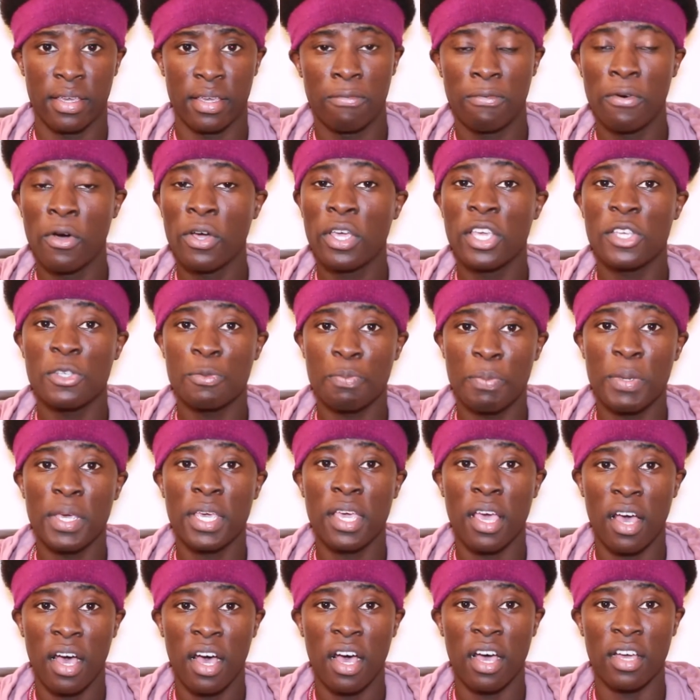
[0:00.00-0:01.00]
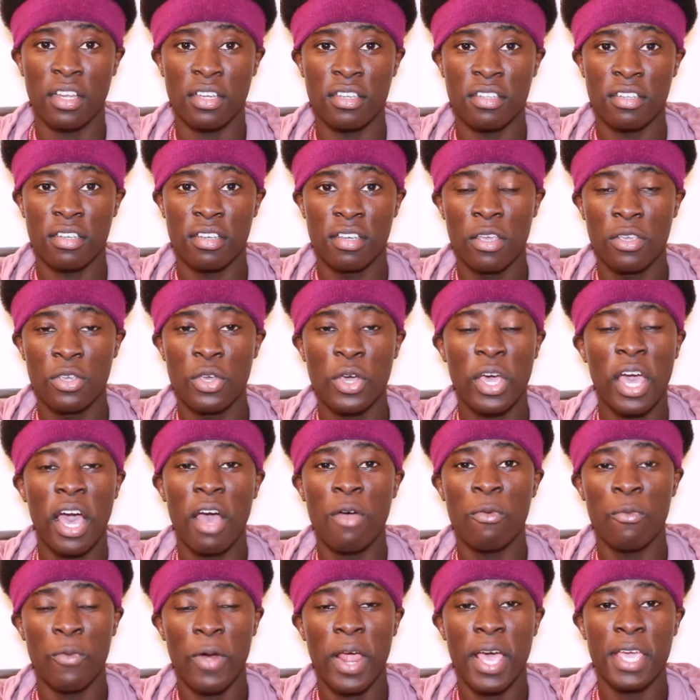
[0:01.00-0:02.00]
Fuck his big heart. You
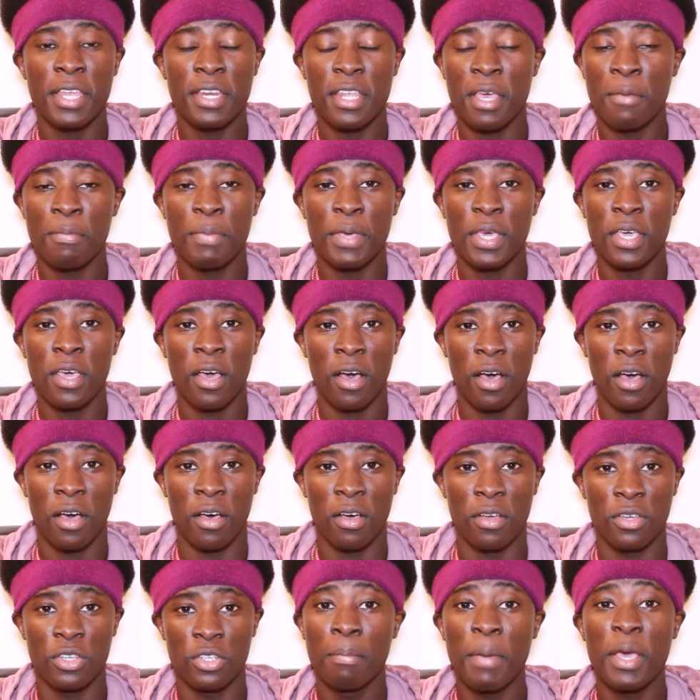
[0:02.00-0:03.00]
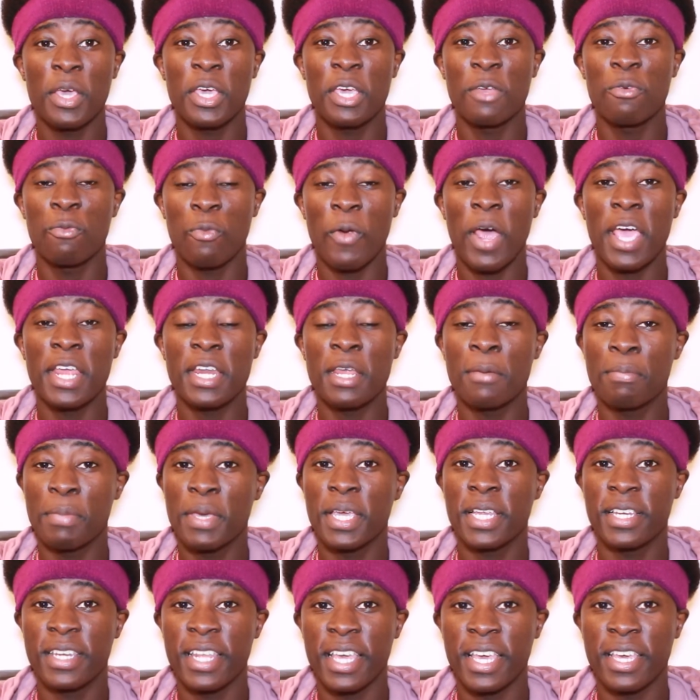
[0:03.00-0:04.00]
can't ride a big heart, but you can ride a
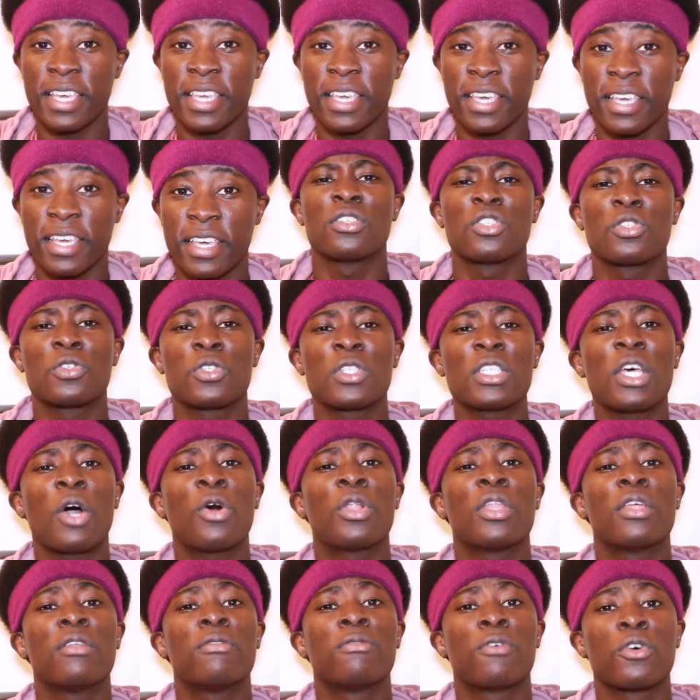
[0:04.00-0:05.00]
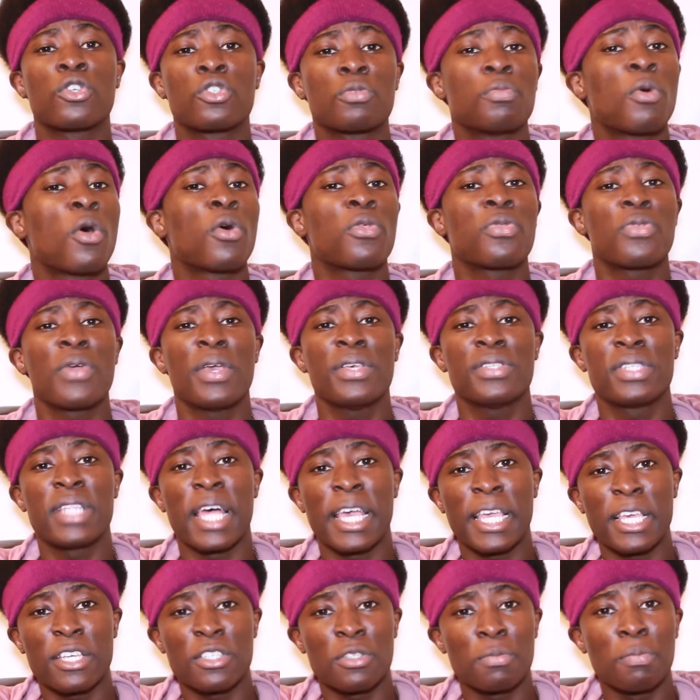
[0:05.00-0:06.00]
big dick. Settling for small things
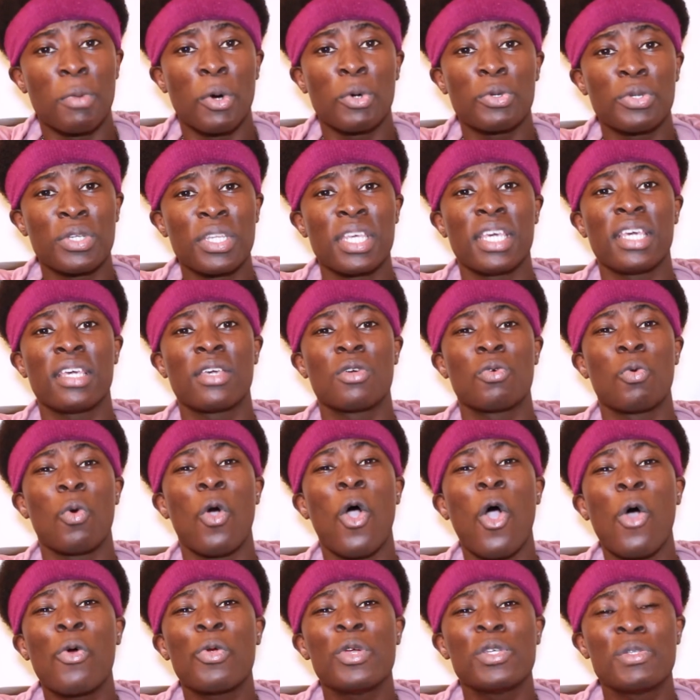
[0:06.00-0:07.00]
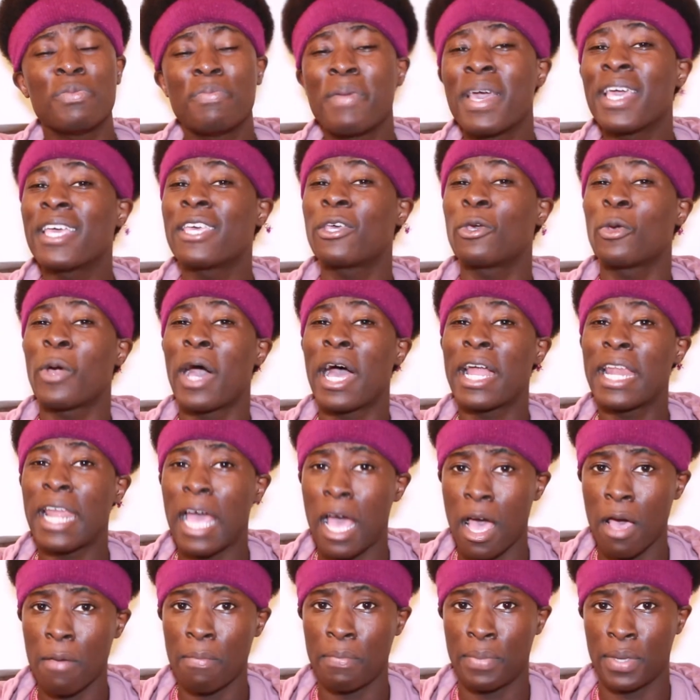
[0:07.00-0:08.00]
like a small dick will always make you
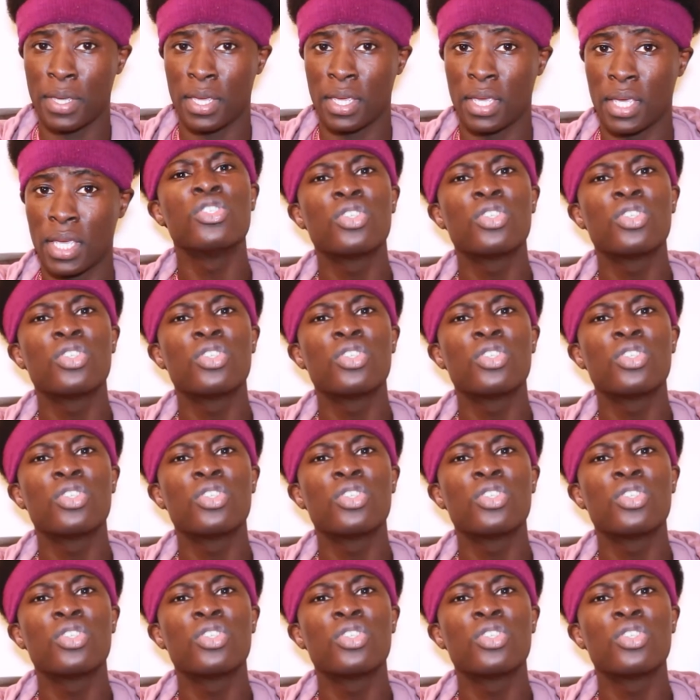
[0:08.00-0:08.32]
unhappy.